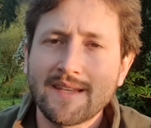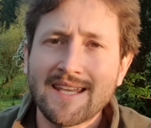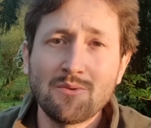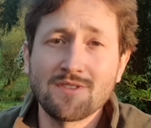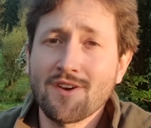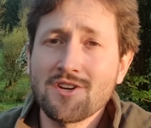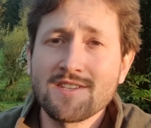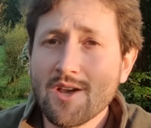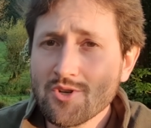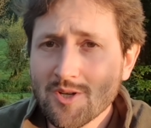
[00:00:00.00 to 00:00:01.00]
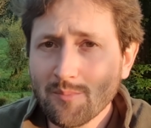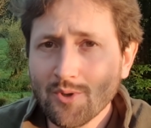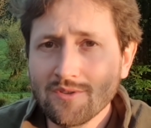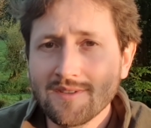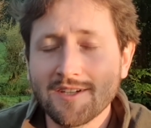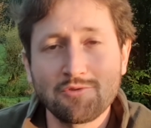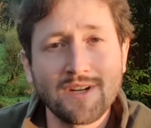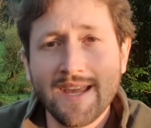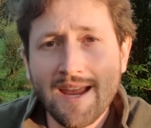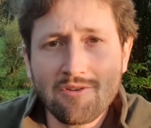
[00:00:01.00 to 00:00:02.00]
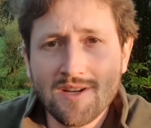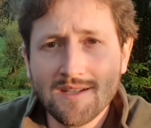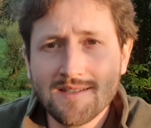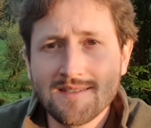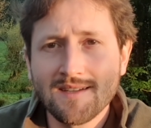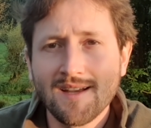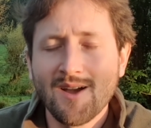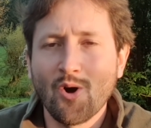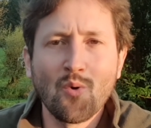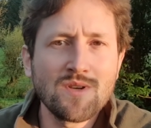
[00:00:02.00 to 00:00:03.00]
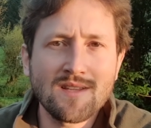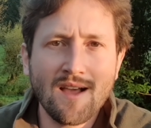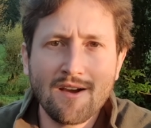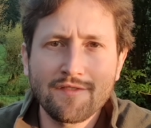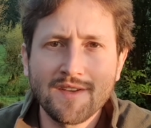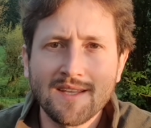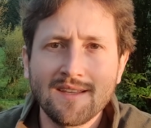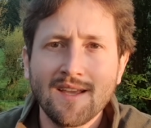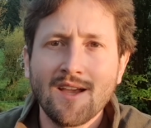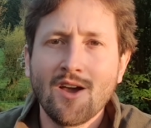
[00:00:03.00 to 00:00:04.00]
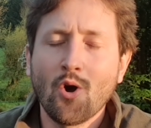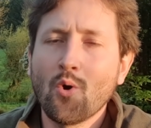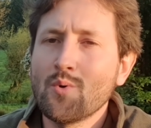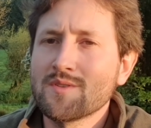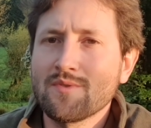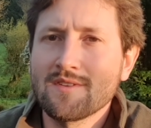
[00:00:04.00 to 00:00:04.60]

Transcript: He was very sociable and gregarious, always laughing, always with a